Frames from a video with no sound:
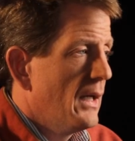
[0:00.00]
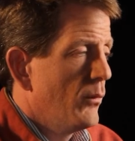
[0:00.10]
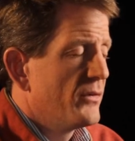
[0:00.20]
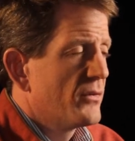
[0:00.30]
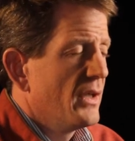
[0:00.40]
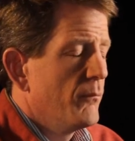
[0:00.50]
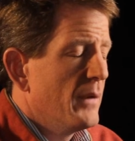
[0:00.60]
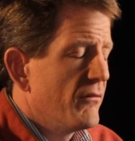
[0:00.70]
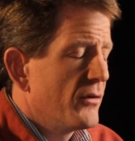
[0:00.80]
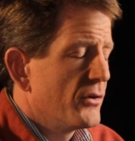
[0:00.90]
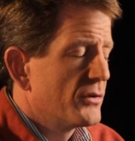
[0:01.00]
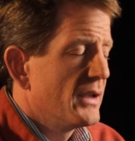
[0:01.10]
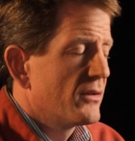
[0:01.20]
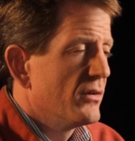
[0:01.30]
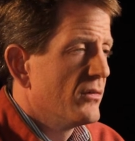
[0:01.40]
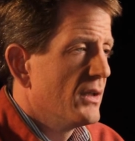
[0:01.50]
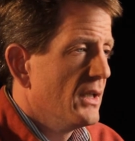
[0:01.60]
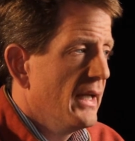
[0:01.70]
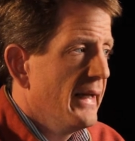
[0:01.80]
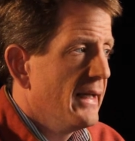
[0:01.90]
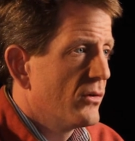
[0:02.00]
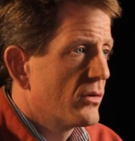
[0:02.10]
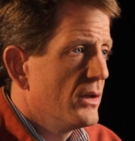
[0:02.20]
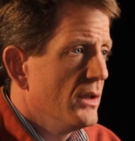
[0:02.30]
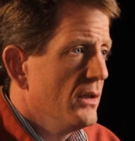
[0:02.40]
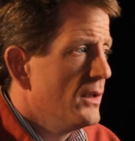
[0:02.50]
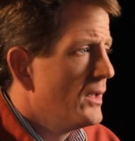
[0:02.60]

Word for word: I would say my first reaction is get angry.